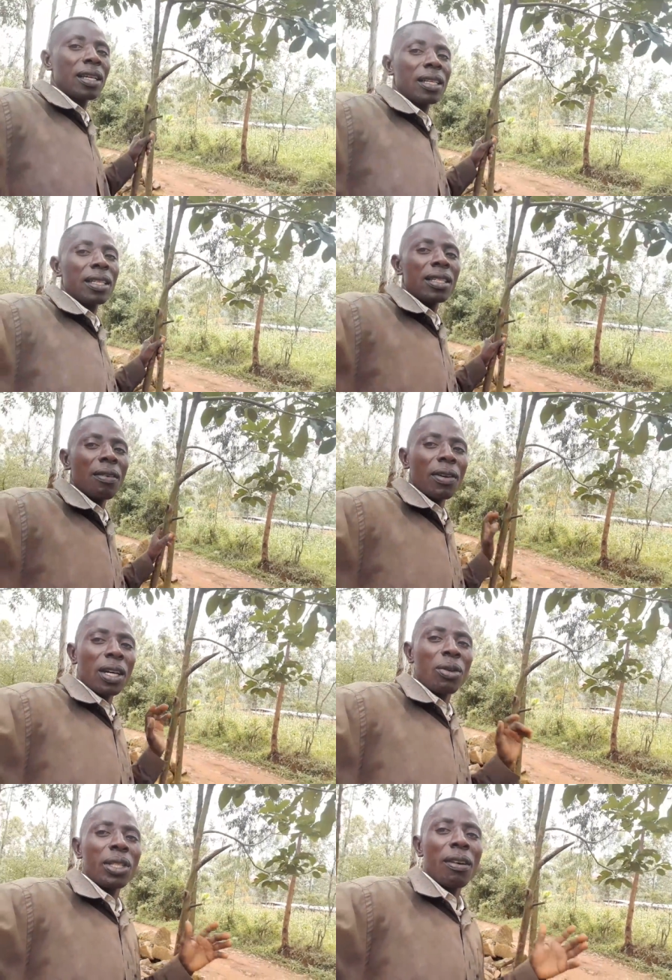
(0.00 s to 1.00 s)
These
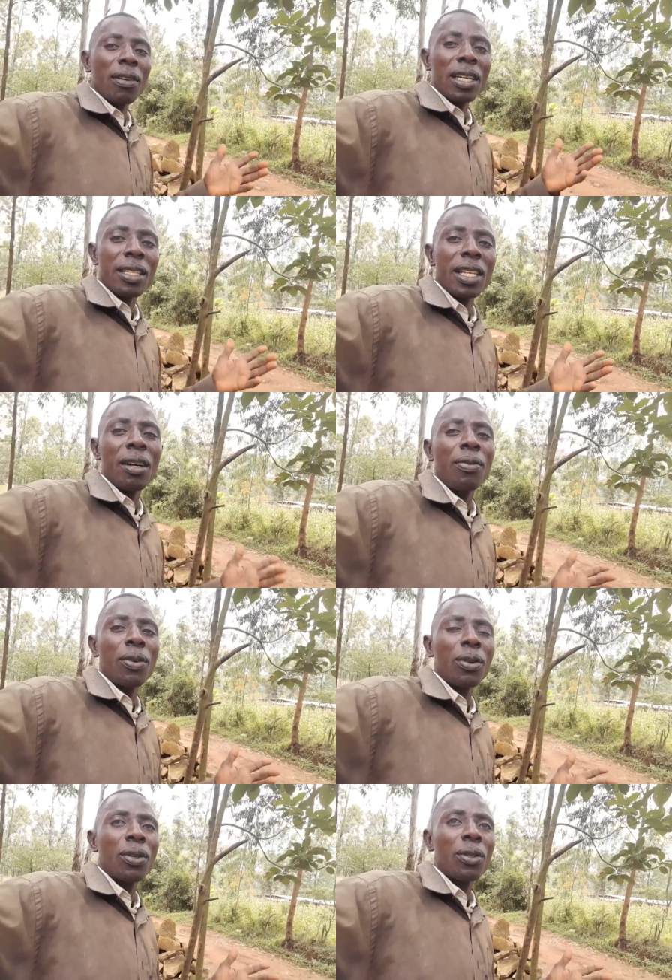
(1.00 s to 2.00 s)
avocados, they have rusted here
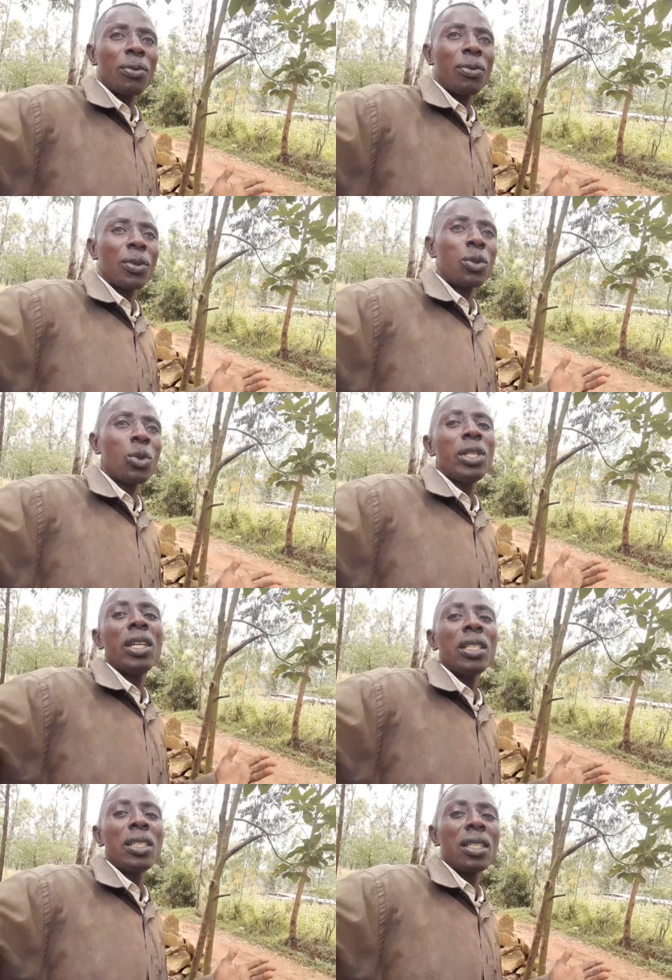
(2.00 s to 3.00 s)
for 2
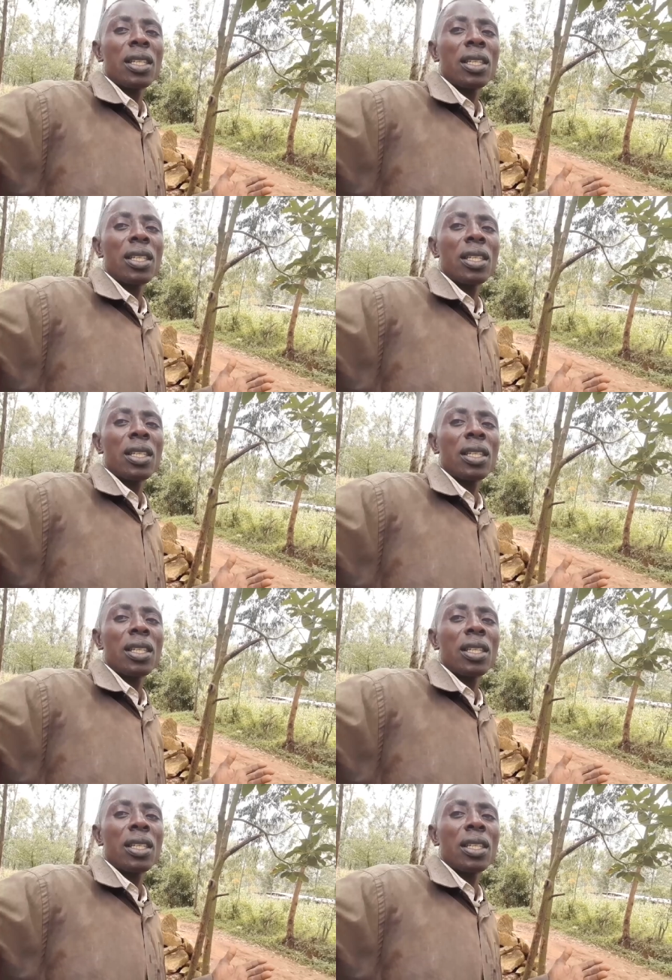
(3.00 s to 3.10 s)
years.